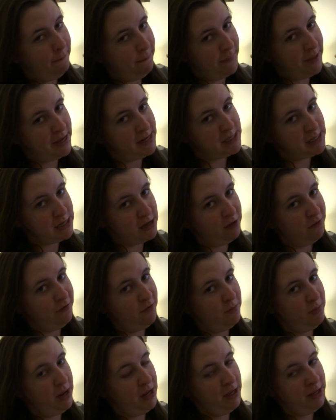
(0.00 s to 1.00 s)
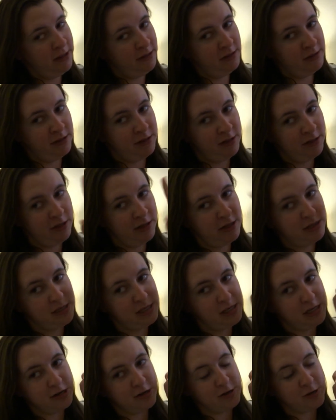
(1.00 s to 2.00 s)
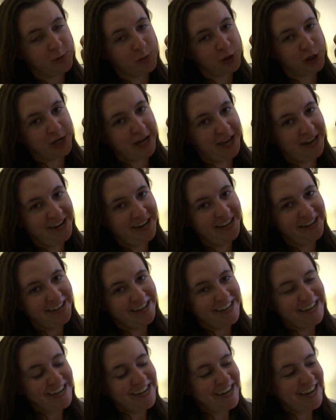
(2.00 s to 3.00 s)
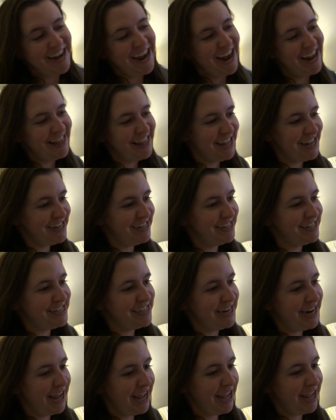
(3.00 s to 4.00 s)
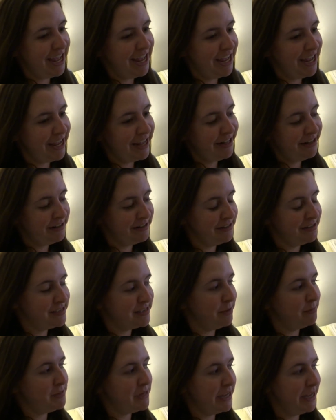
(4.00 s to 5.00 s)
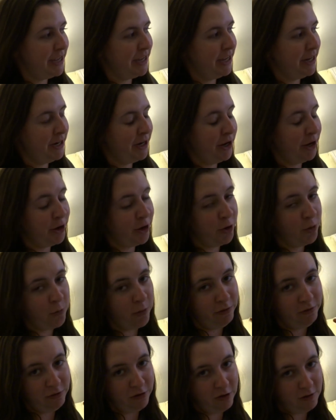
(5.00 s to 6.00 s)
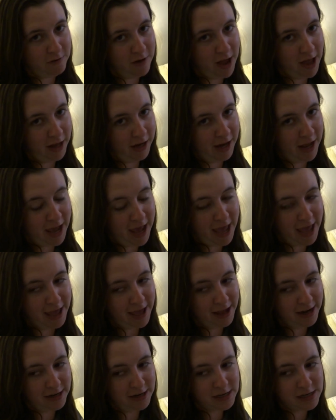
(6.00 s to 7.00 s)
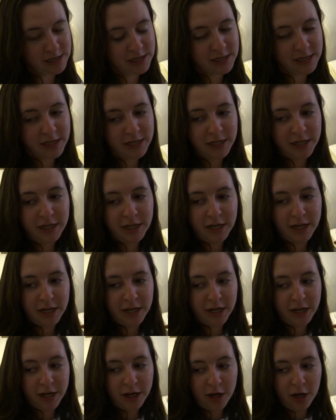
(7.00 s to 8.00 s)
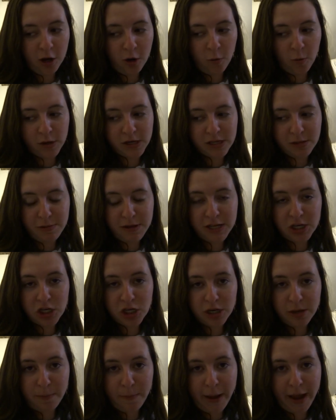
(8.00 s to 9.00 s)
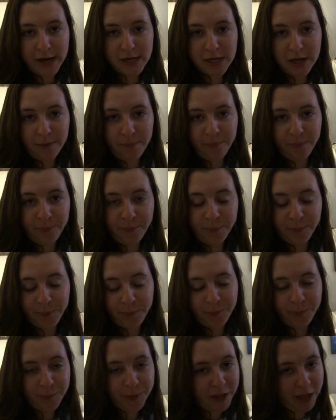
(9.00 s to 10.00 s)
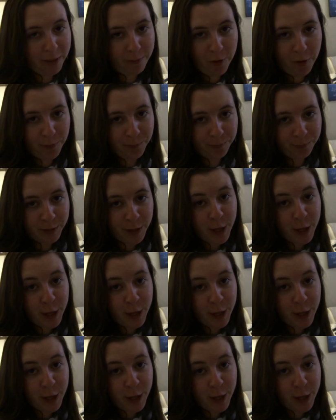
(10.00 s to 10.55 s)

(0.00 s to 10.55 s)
Big deal for me. Tears were shed. And then today, slept in, went for a run, and went to the beach, packed up, came home.